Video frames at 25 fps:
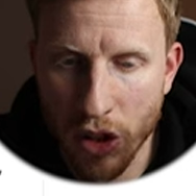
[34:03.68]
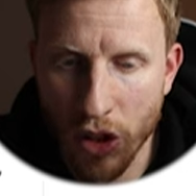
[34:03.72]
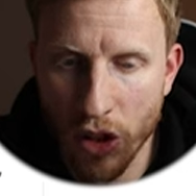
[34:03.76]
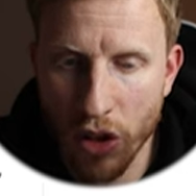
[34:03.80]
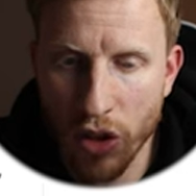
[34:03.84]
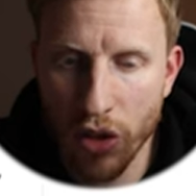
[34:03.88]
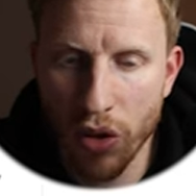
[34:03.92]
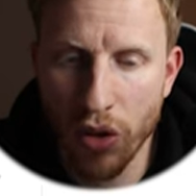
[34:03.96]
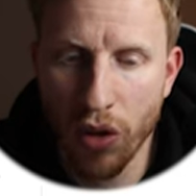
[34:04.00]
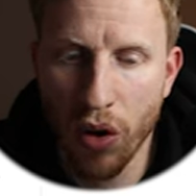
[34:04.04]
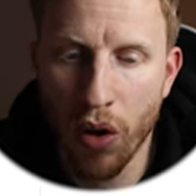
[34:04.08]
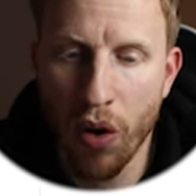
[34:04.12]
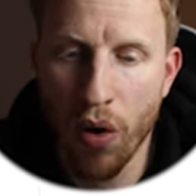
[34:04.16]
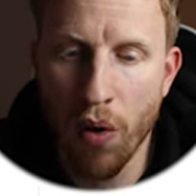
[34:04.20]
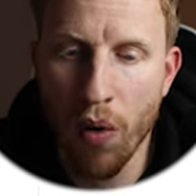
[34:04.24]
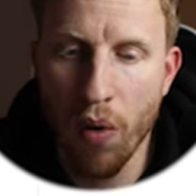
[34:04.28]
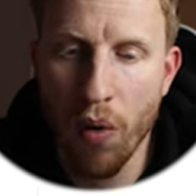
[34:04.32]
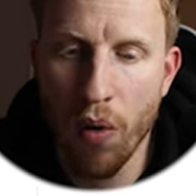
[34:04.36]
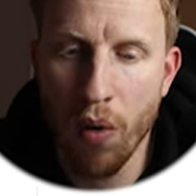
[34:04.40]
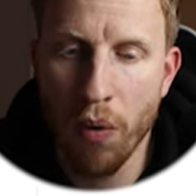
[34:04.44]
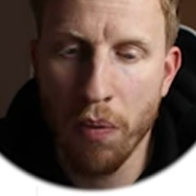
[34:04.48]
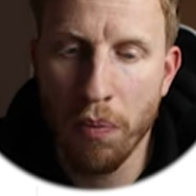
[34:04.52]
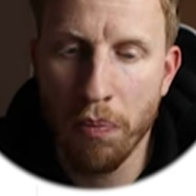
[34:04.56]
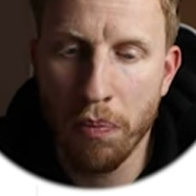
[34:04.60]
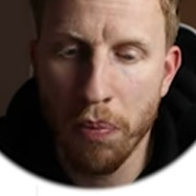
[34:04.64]
is
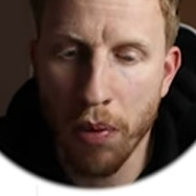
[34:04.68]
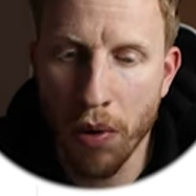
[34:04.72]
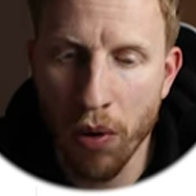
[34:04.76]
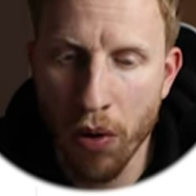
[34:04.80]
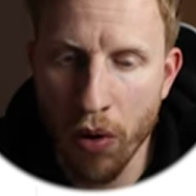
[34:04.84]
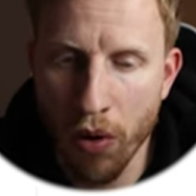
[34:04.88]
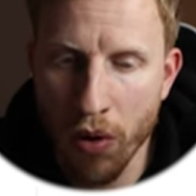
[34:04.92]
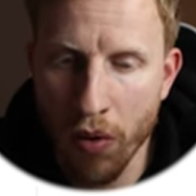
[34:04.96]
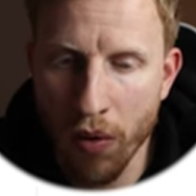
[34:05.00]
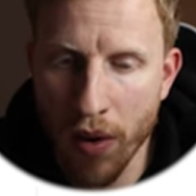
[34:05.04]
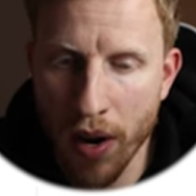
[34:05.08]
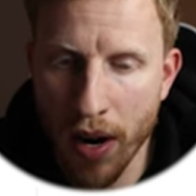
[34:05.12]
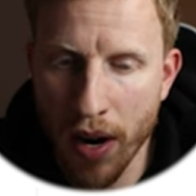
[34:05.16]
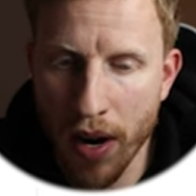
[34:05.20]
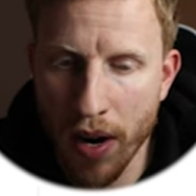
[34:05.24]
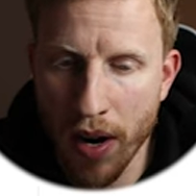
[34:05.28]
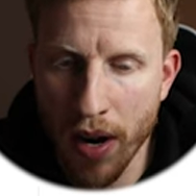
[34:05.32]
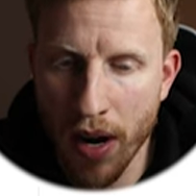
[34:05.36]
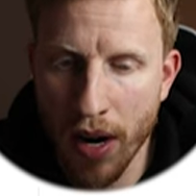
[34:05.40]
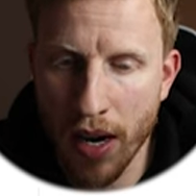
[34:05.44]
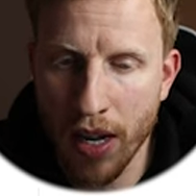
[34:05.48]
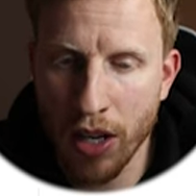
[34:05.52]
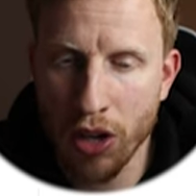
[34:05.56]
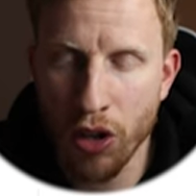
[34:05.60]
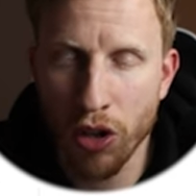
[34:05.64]
so boring
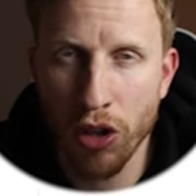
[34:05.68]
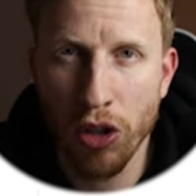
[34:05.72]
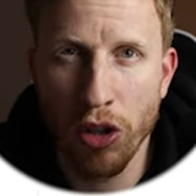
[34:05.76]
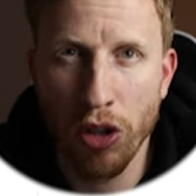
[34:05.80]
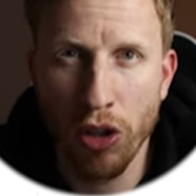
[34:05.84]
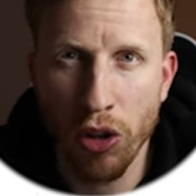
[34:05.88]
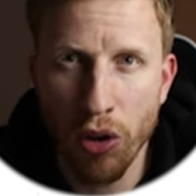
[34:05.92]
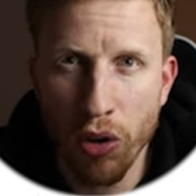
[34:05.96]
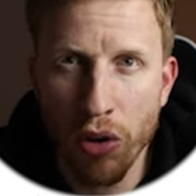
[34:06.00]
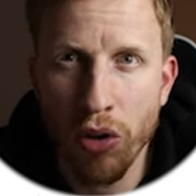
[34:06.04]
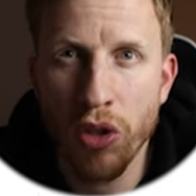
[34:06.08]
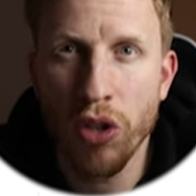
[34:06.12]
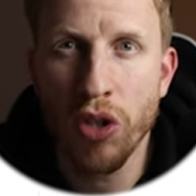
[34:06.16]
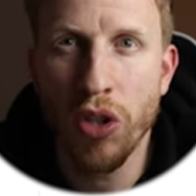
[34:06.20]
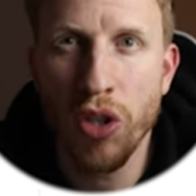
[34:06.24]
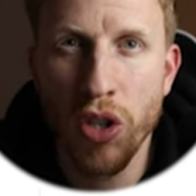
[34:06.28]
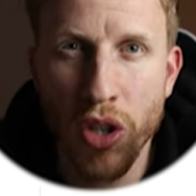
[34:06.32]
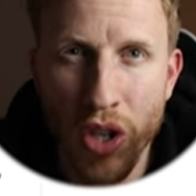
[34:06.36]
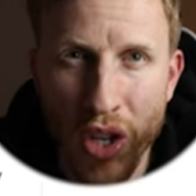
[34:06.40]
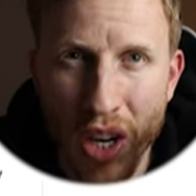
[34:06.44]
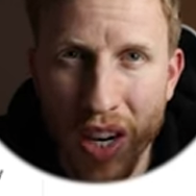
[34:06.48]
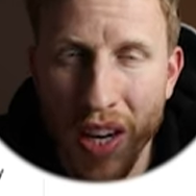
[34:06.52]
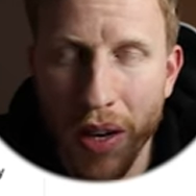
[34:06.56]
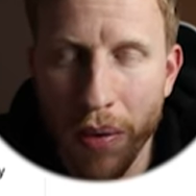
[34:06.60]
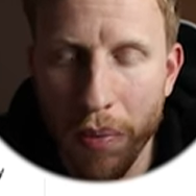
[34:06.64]
and it just looks
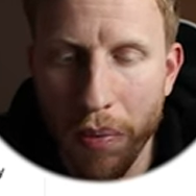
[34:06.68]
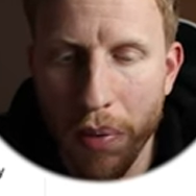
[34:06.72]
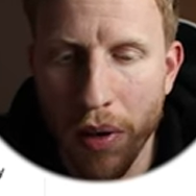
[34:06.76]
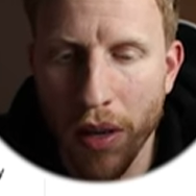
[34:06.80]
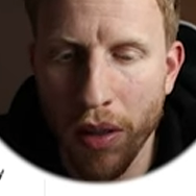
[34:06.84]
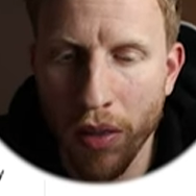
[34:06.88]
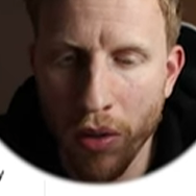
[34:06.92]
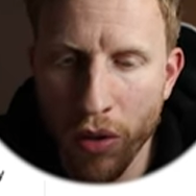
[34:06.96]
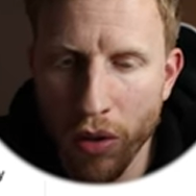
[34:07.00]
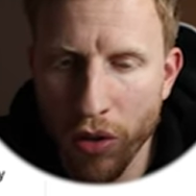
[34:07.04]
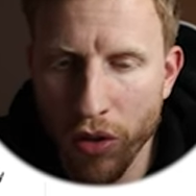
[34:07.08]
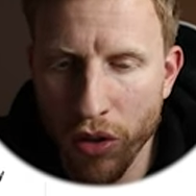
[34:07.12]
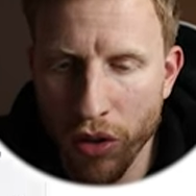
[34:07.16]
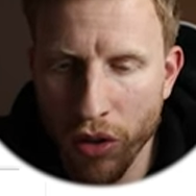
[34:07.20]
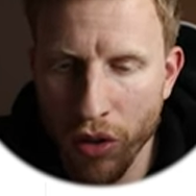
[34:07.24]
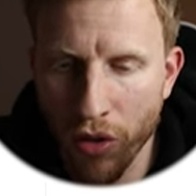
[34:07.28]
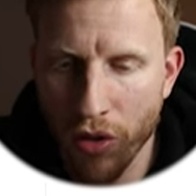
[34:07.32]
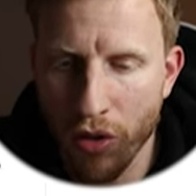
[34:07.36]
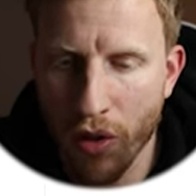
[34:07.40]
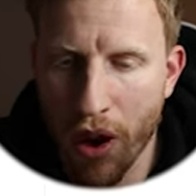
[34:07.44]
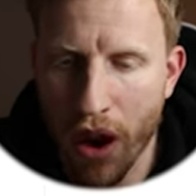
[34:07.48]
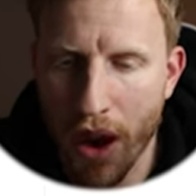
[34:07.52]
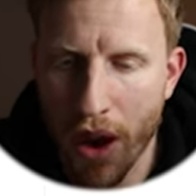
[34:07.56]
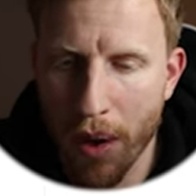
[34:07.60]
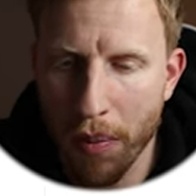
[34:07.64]
cheap. It looks
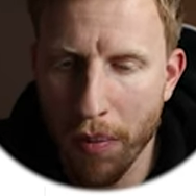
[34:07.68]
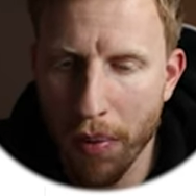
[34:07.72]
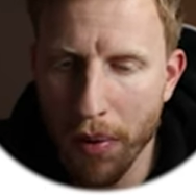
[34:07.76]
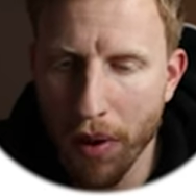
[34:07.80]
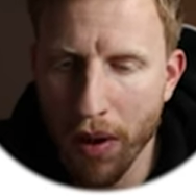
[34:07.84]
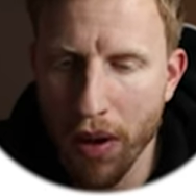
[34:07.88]
crap.